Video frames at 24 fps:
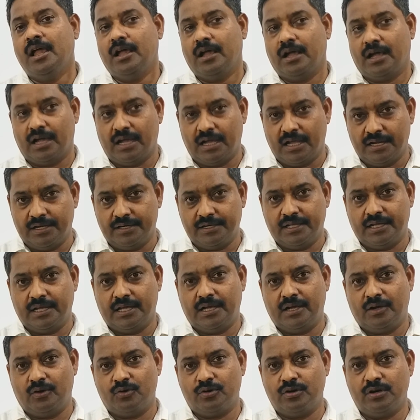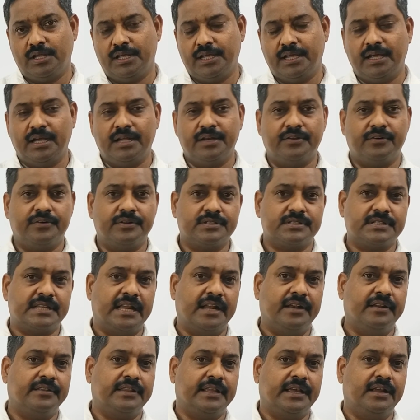and uh, only
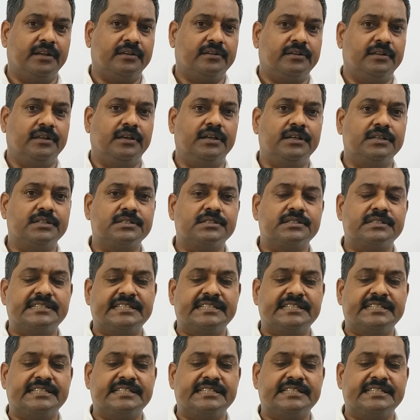understand that uh,